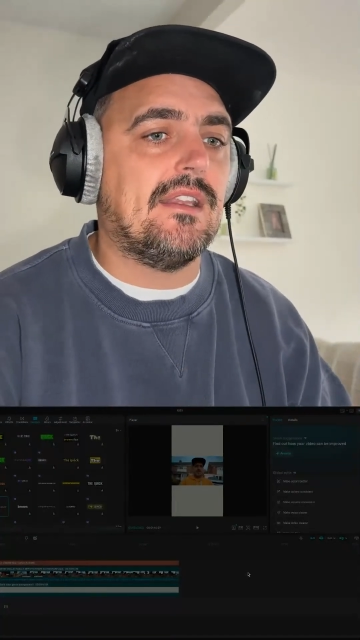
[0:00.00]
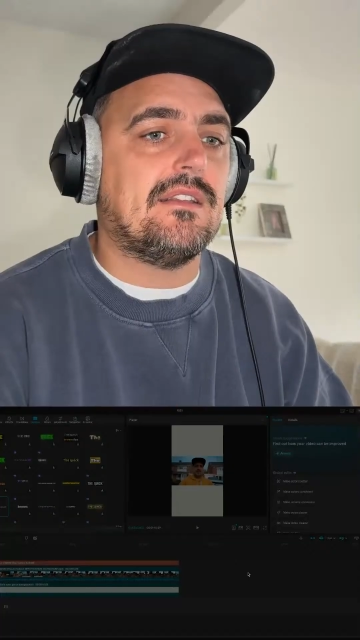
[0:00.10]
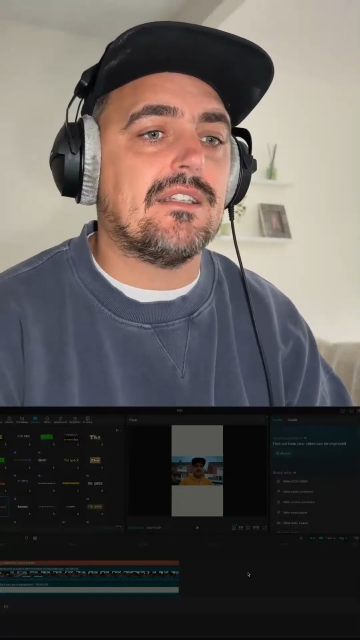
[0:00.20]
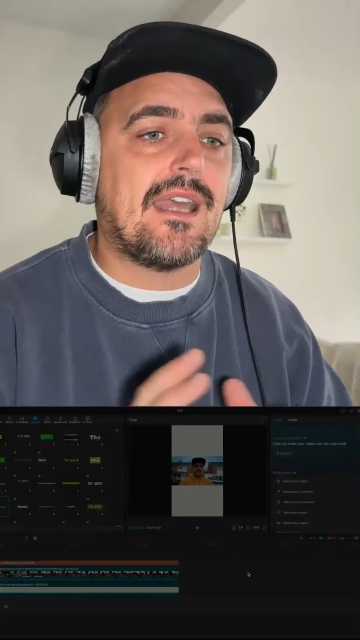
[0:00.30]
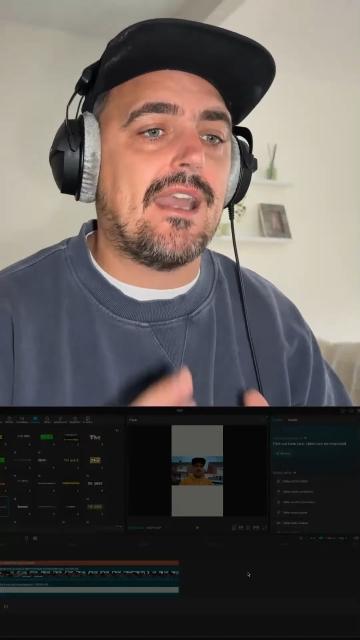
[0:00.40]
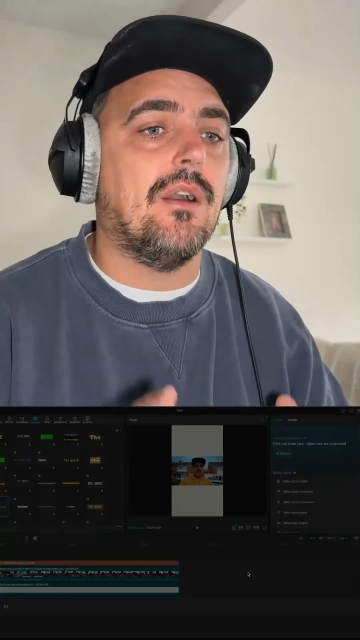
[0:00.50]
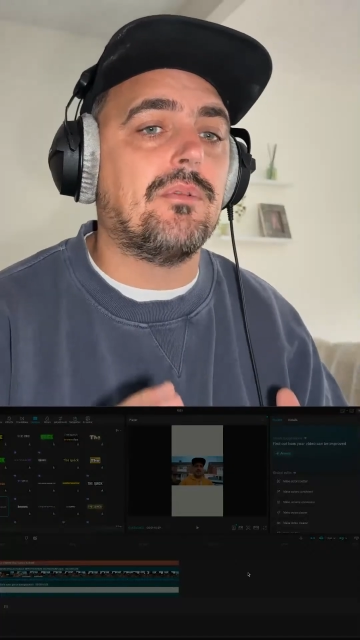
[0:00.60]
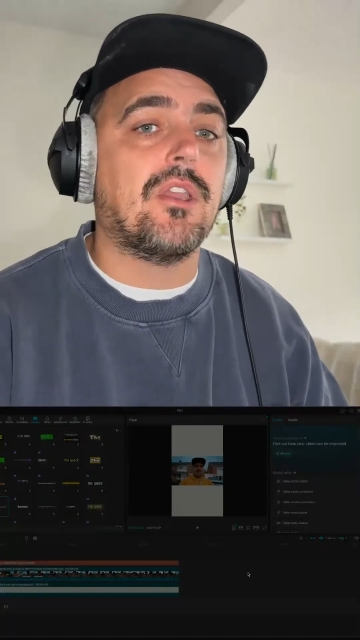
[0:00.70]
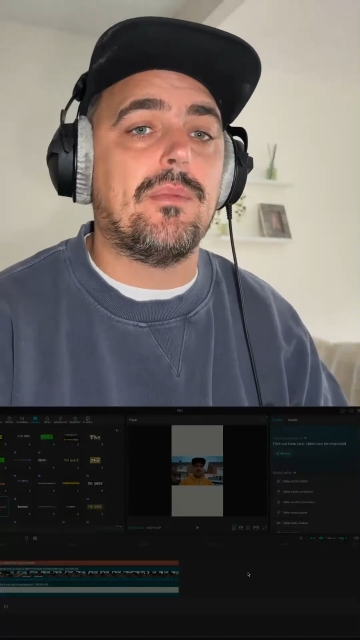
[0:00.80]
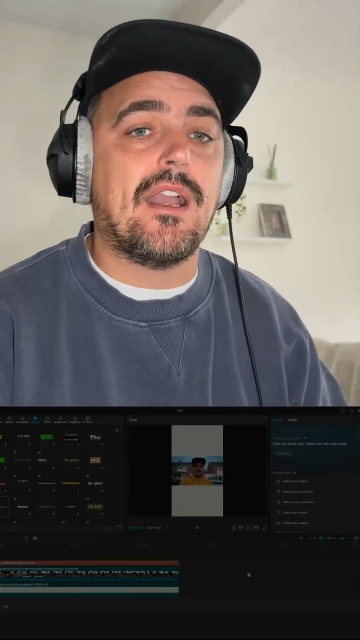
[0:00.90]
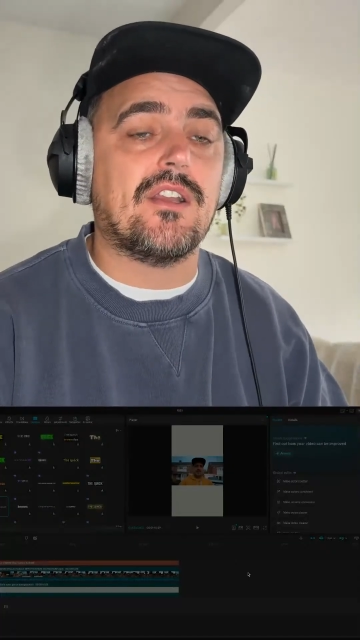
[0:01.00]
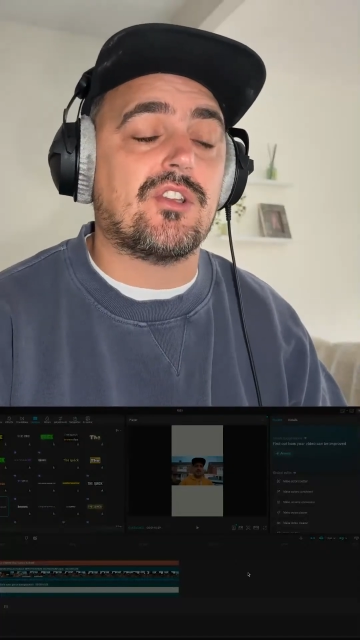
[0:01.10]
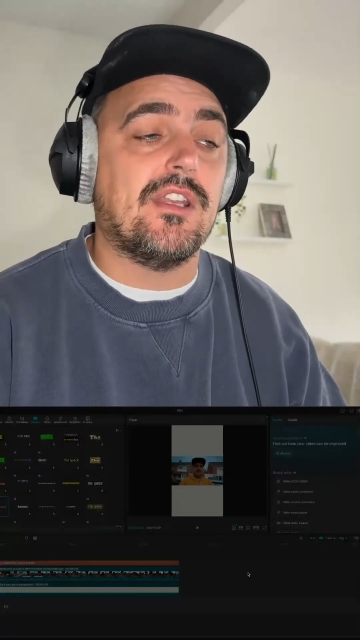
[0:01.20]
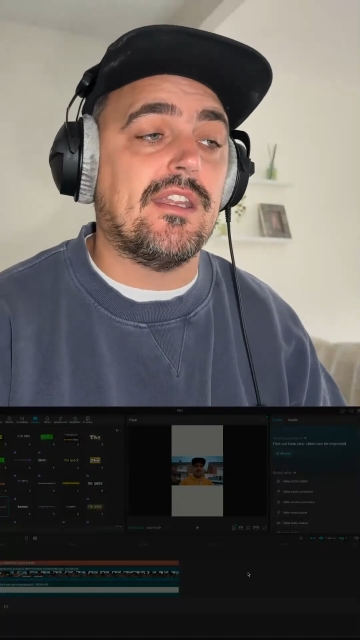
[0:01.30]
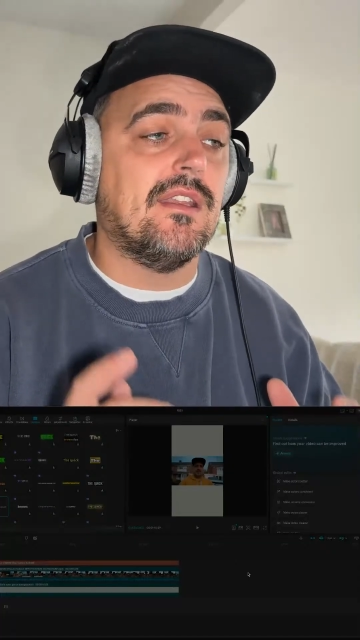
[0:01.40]
Today I'm going to be
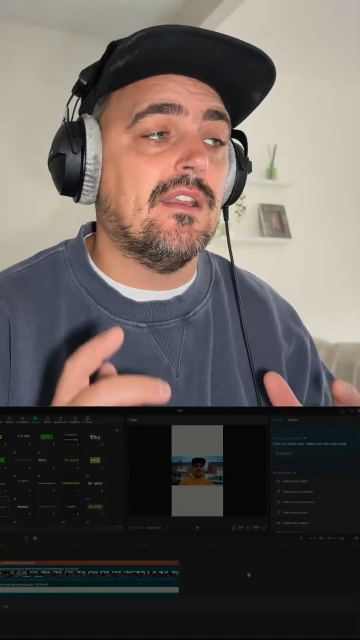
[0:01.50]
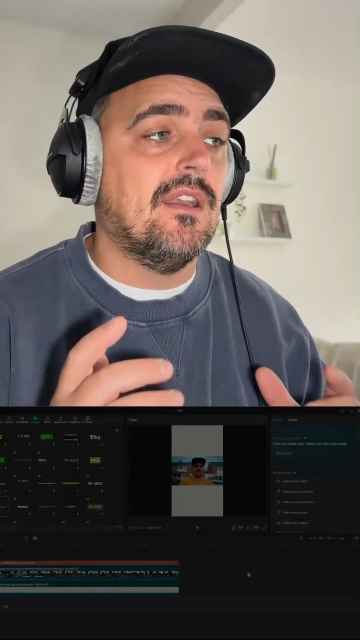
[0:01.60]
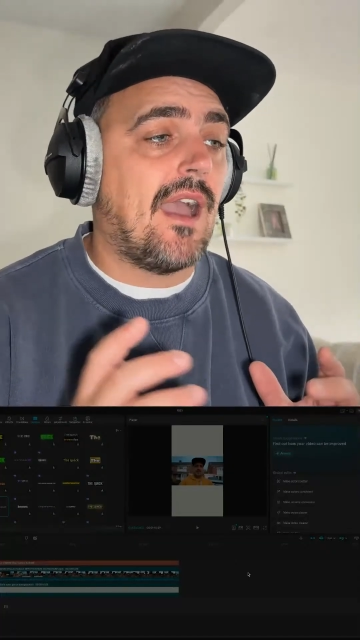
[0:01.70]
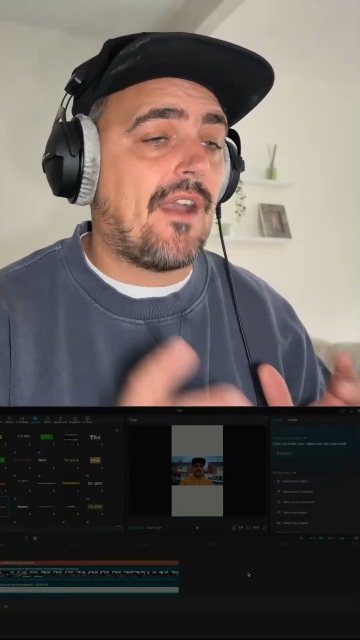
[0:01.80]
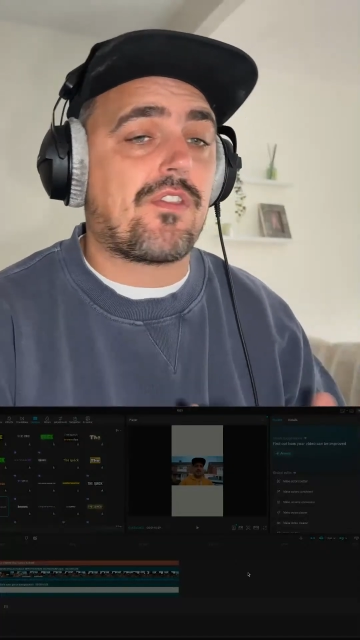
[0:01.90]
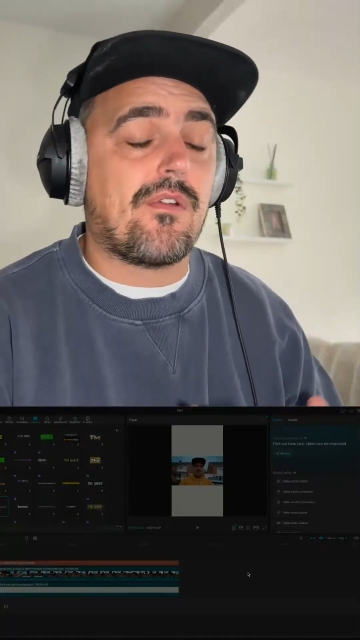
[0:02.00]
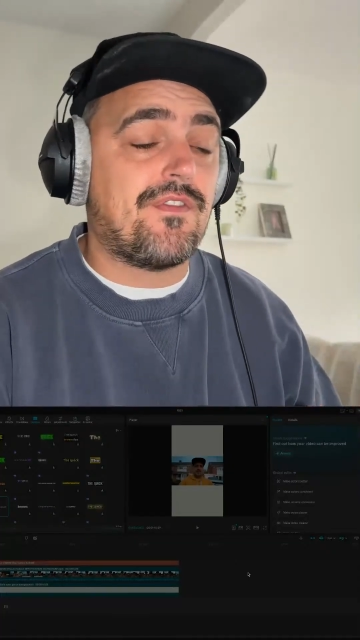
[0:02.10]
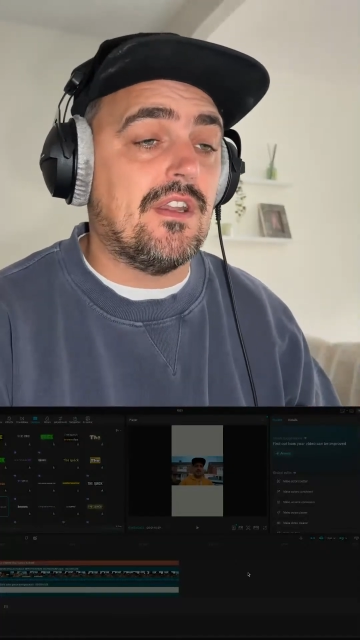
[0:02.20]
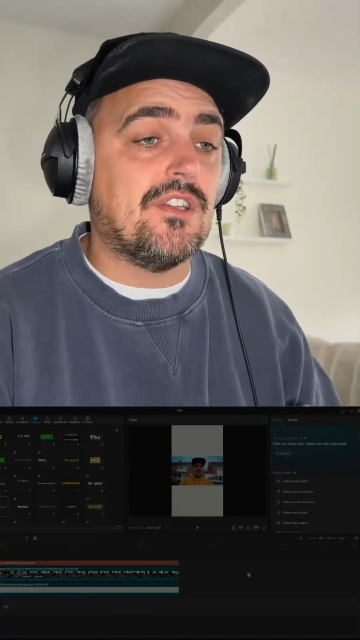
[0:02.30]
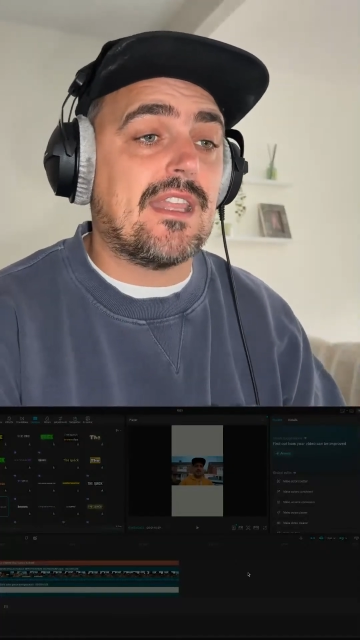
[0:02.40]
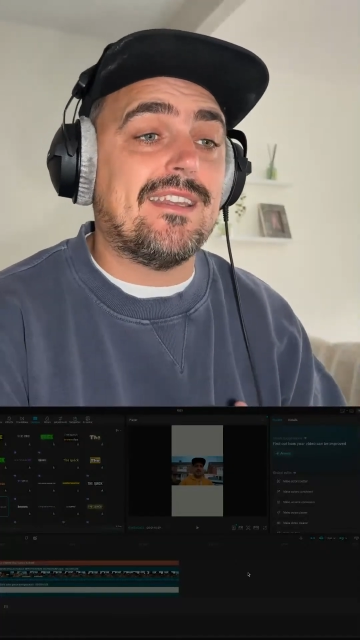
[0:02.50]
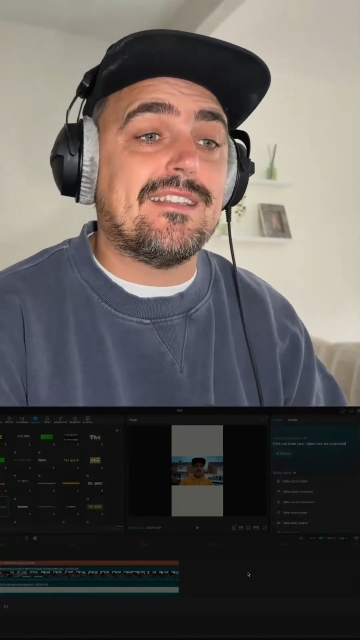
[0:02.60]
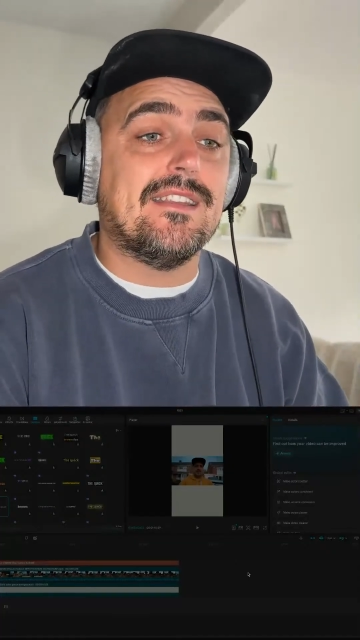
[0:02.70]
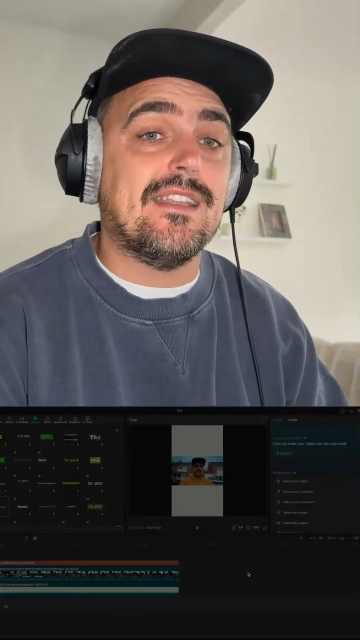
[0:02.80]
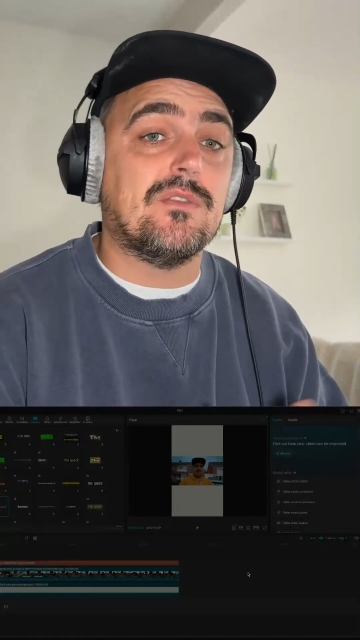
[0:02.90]
actually, after I finished
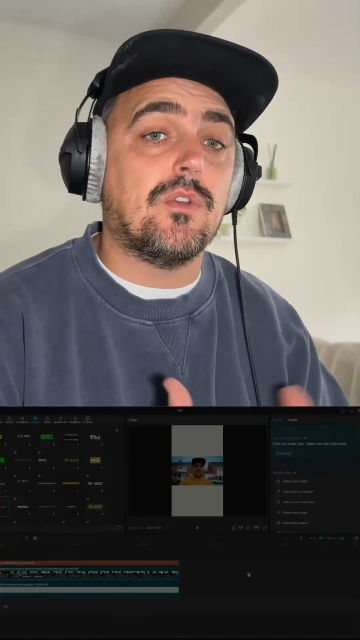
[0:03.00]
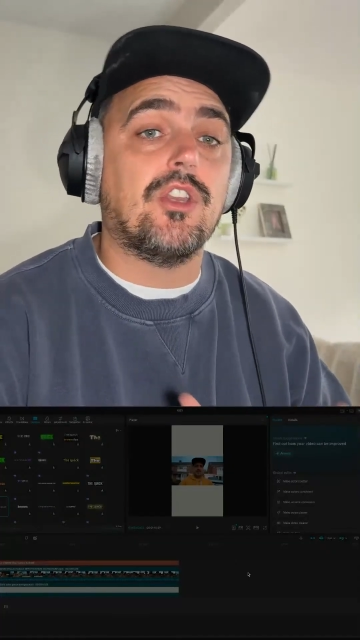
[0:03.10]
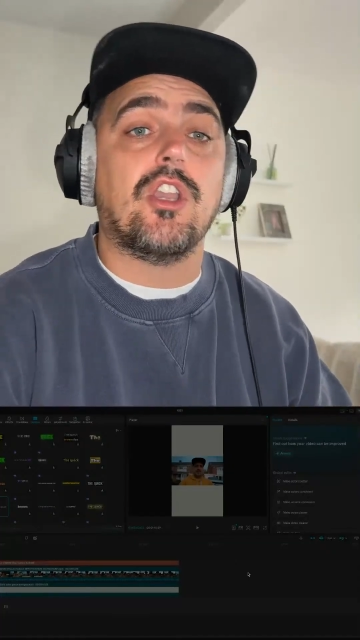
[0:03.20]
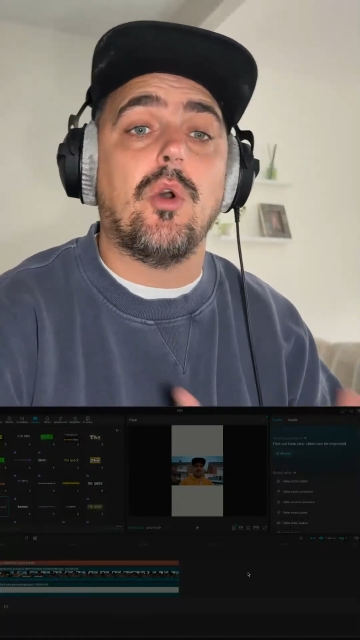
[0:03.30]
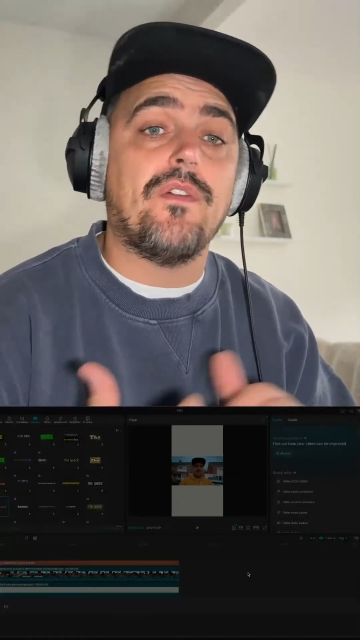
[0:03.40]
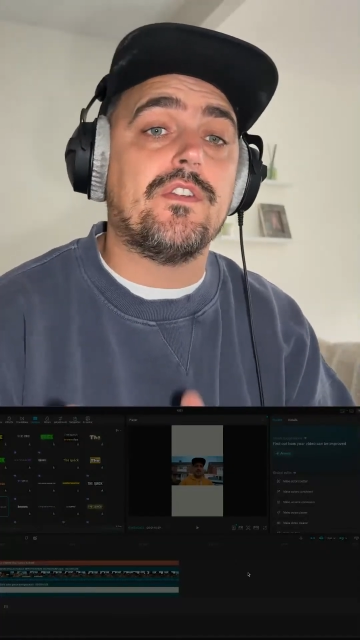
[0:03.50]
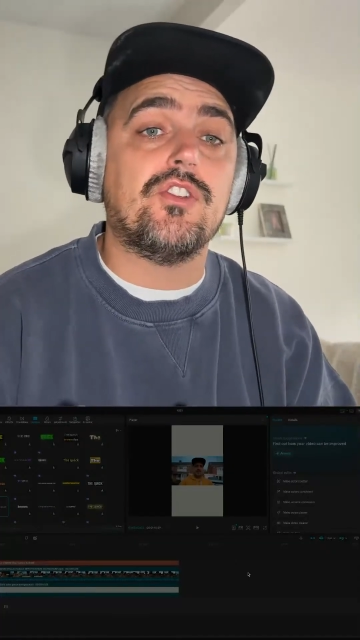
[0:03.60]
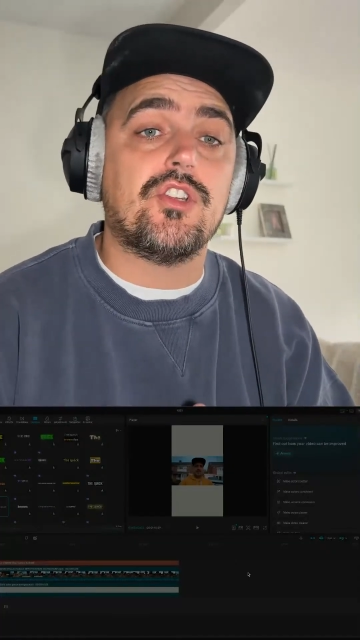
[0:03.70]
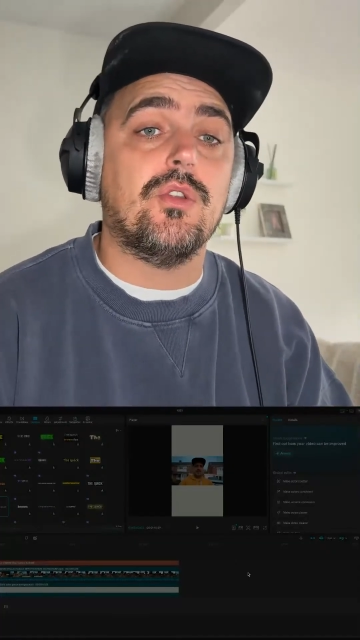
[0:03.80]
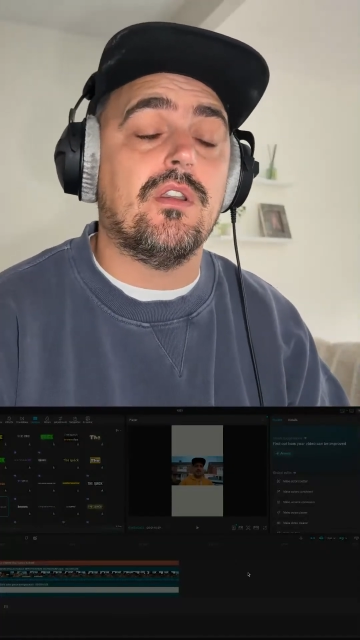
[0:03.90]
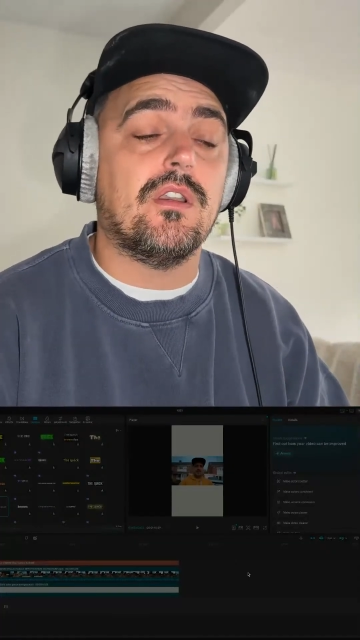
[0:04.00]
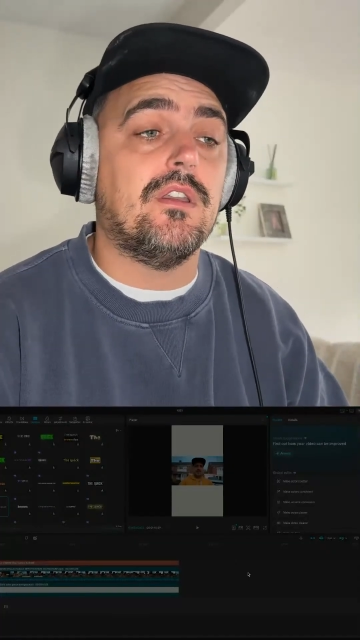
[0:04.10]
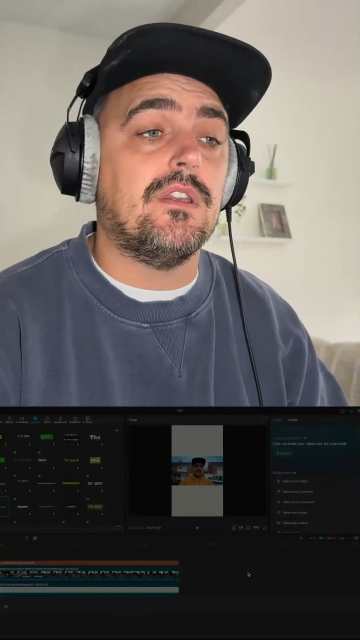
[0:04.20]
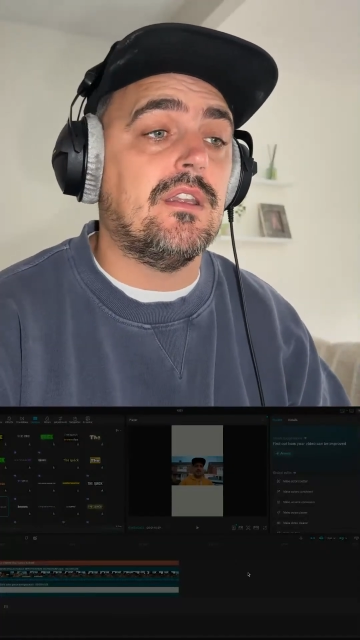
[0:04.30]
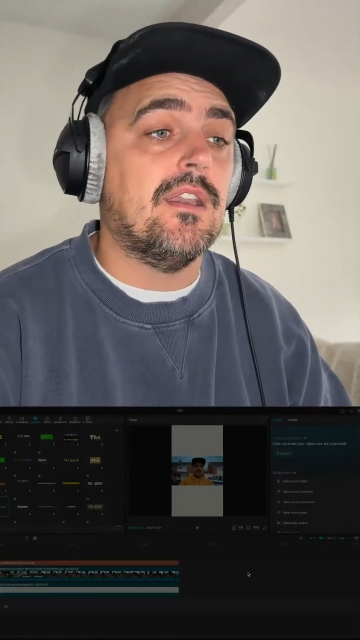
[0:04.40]
editing these, we're going to go off and shoot
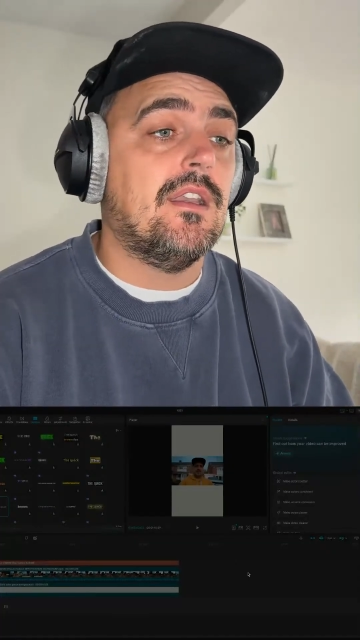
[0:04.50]
a